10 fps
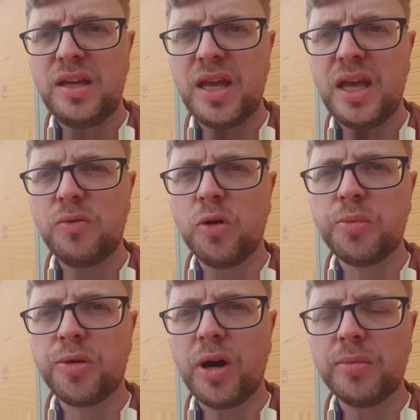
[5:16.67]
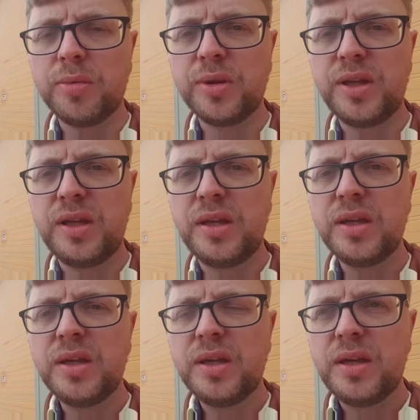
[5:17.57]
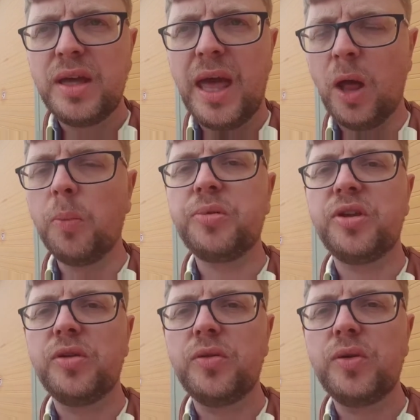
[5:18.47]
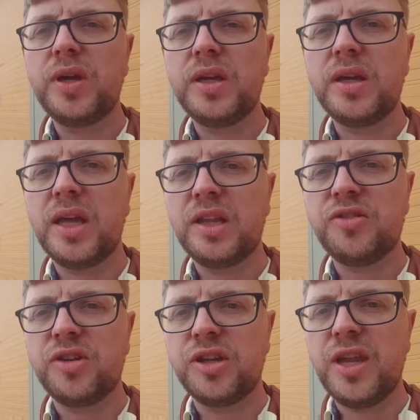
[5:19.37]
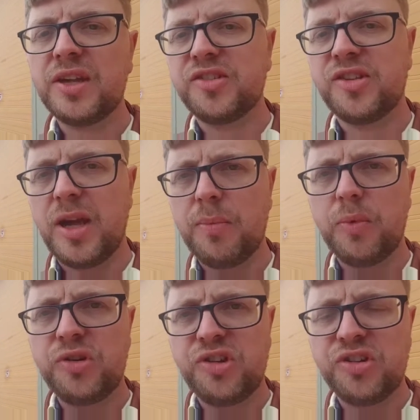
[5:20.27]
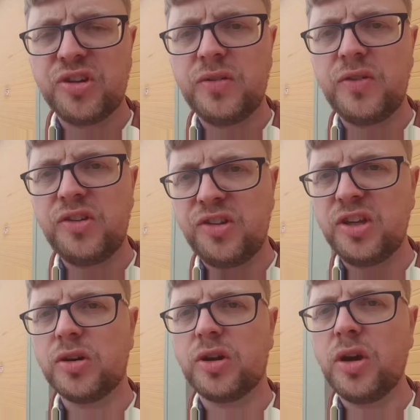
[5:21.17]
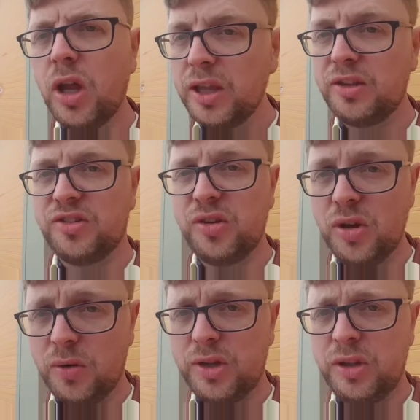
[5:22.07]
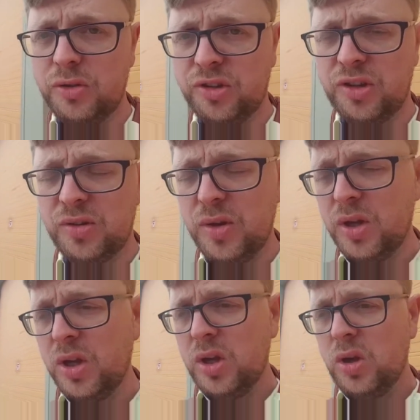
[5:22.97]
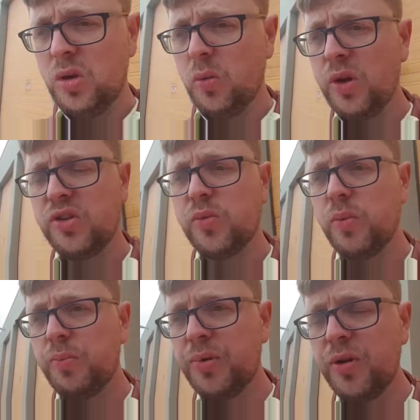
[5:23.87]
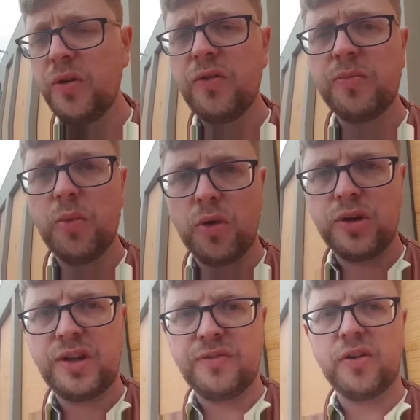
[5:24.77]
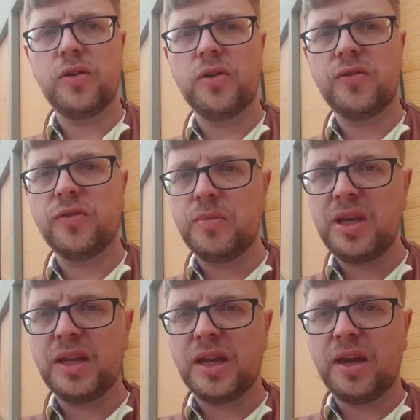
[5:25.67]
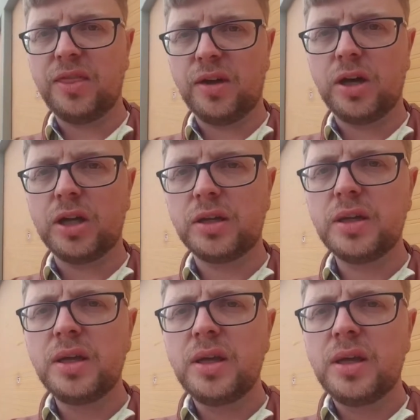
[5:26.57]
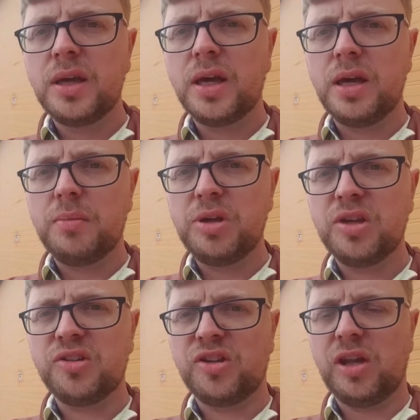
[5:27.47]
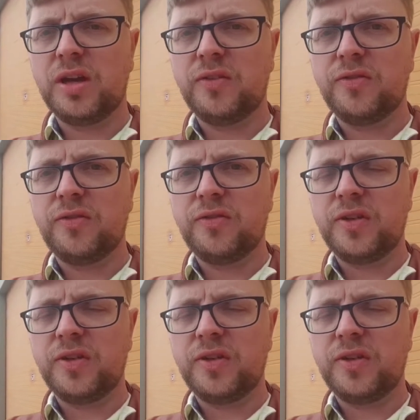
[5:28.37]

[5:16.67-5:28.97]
they will probably help you in getting to the next step, which is convincing your colleagues to go and use it, which proved more difficult for me than I thought, because a lot of